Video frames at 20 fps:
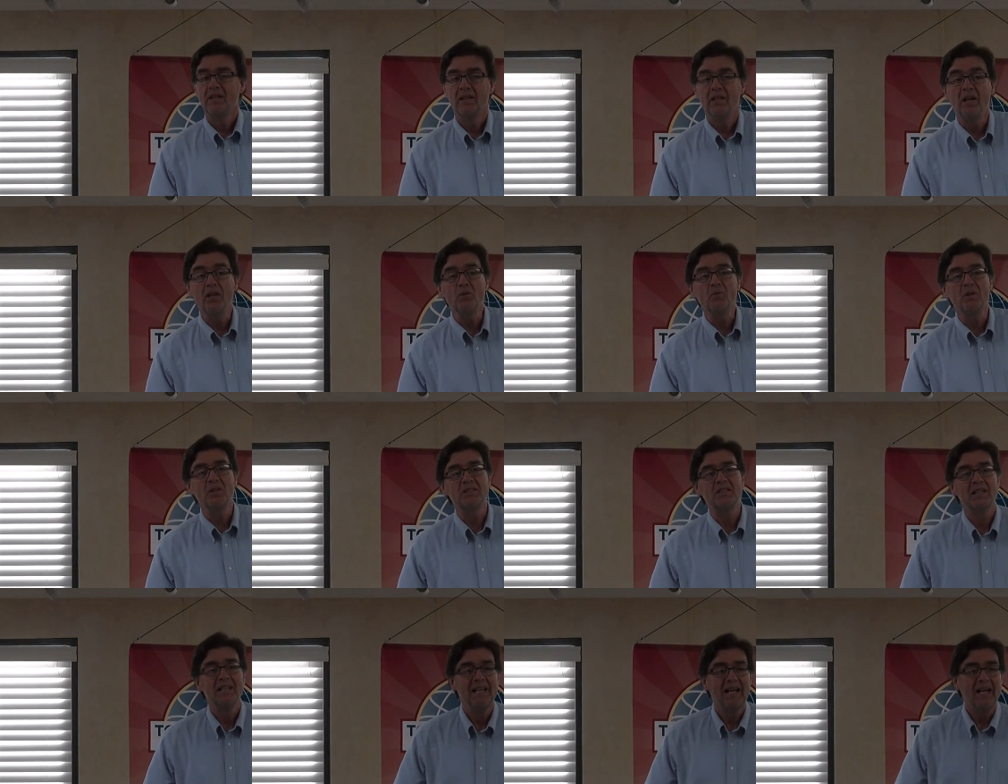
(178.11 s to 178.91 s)
In other
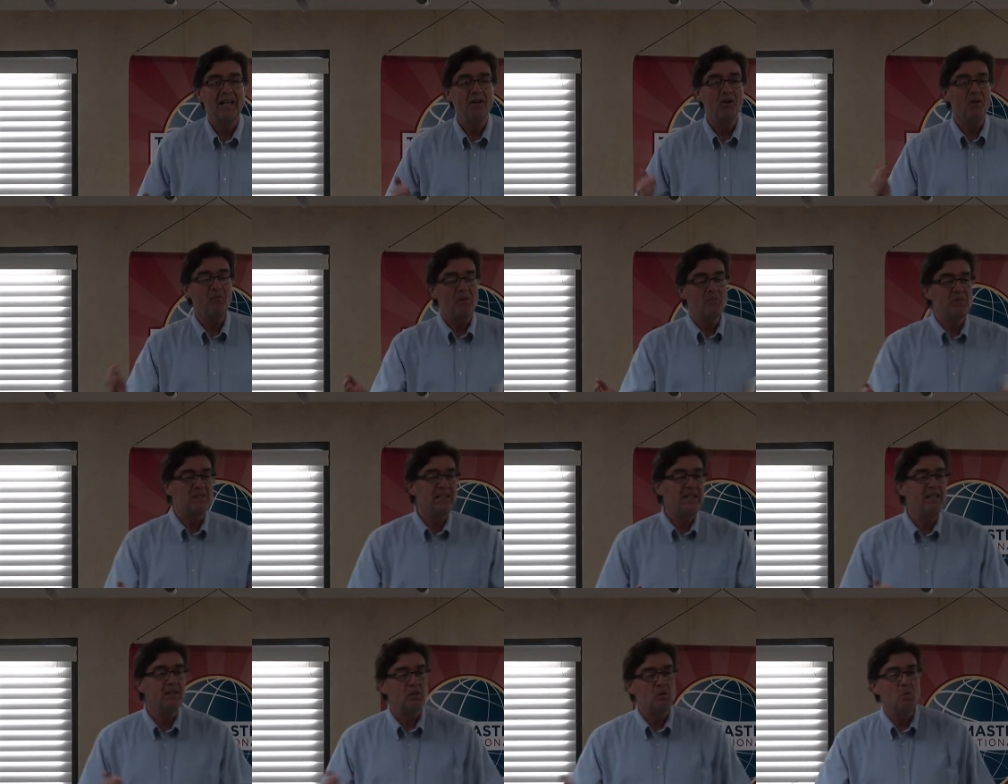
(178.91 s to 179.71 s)
words, I don't know if I'm
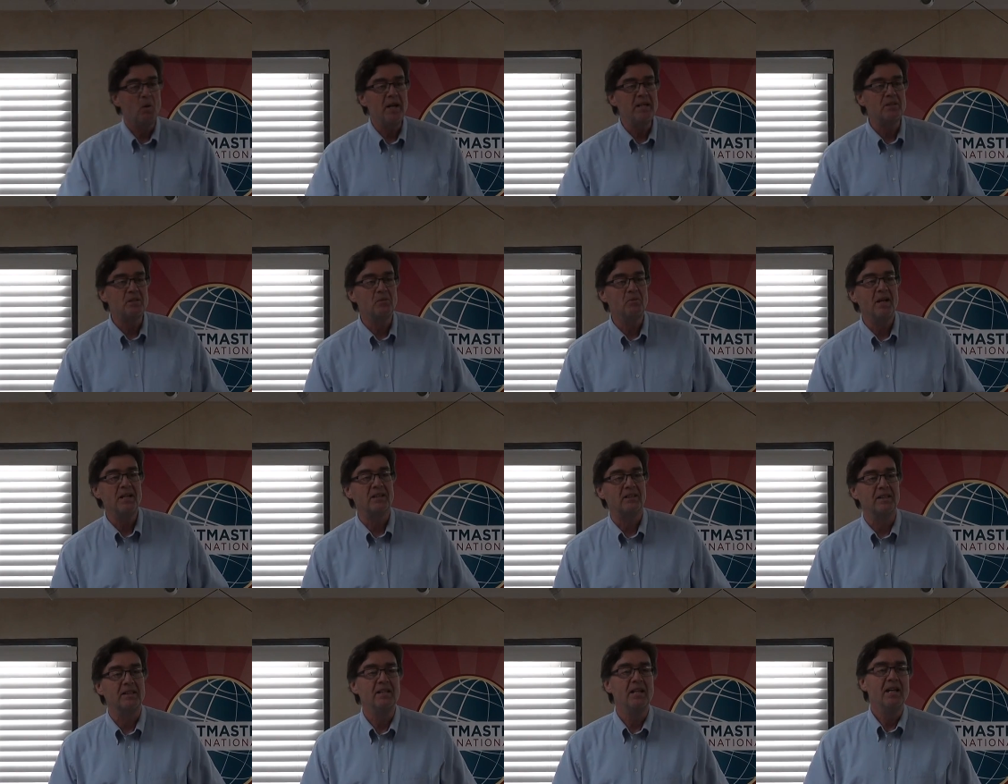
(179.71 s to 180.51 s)
saying it quite
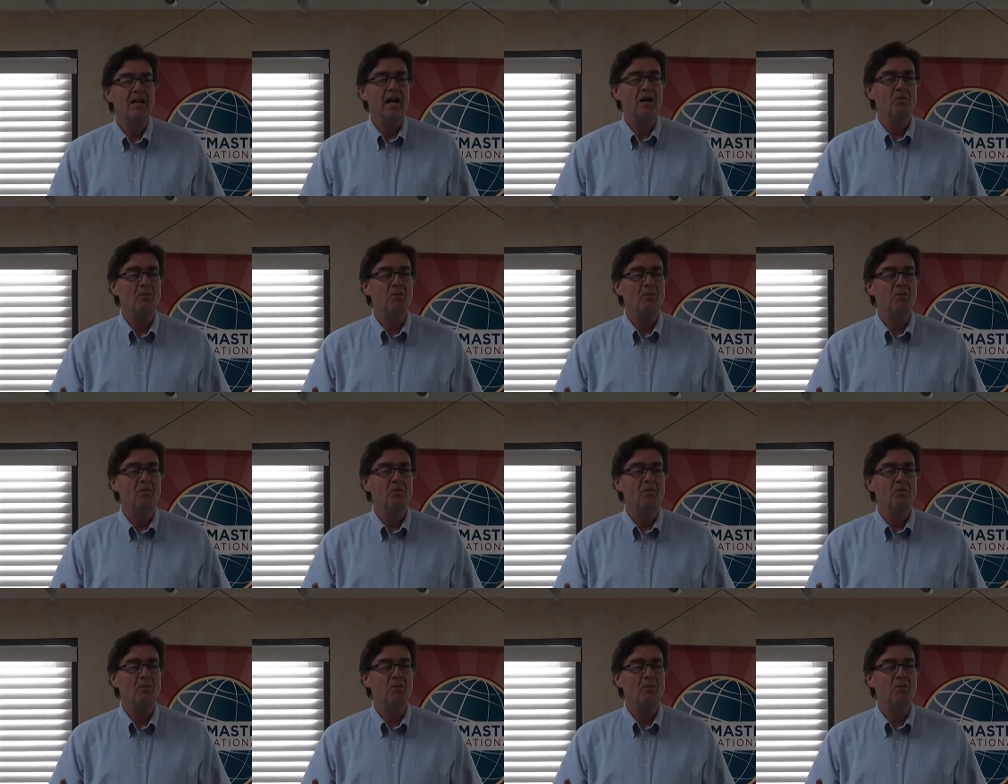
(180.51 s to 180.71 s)
correctly.